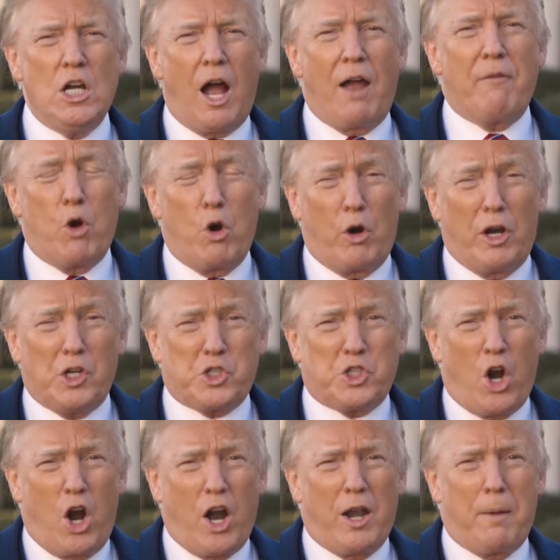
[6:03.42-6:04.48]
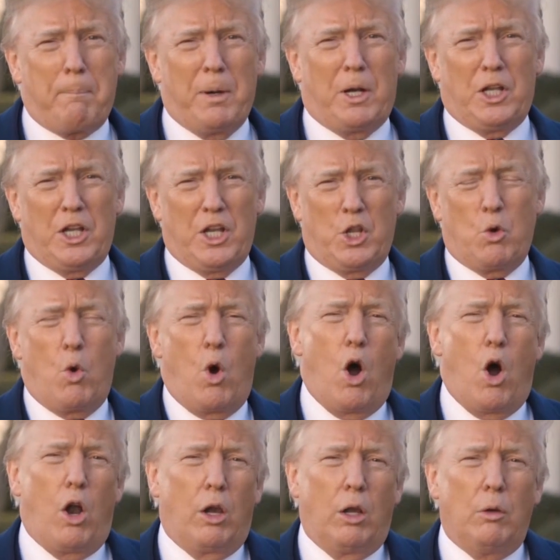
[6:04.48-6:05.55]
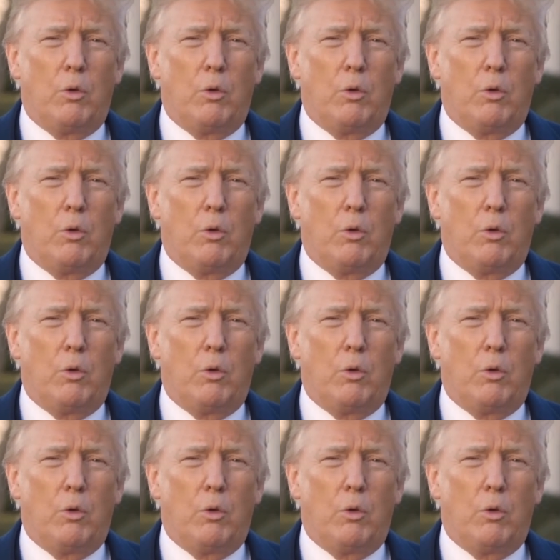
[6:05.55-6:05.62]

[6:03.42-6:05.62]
I've already started building the wall.